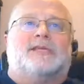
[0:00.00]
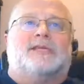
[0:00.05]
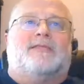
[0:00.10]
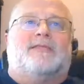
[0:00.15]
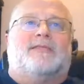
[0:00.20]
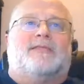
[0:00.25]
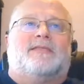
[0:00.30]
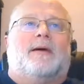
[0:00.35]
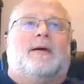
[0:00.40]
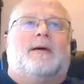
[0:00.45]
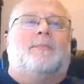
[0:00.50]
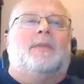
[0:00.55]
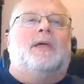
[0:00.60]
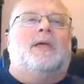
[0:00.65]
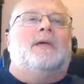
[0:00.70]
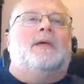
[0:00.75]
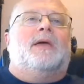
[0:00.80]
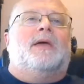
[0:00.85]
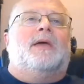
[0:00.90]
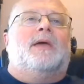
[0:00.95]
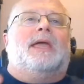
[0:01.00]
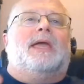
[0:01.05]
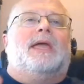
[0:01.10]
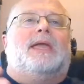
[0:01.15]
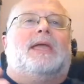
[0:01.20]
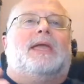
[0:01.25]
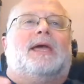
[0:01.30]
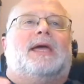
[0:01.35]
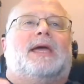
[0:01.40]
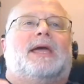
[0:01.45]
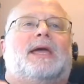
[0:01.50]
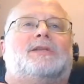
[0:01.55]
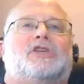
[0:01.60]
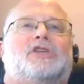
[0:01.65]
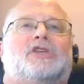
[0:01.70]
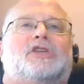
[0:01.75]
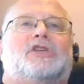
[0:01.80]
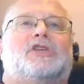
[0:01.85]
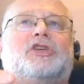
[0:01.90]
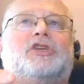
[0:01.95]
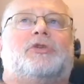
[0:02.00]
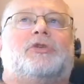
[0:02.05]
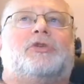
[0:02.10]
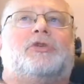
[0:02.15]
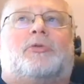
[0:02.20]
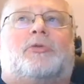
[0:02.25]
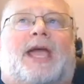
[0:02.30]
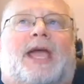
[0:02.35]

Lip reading: them, and you don't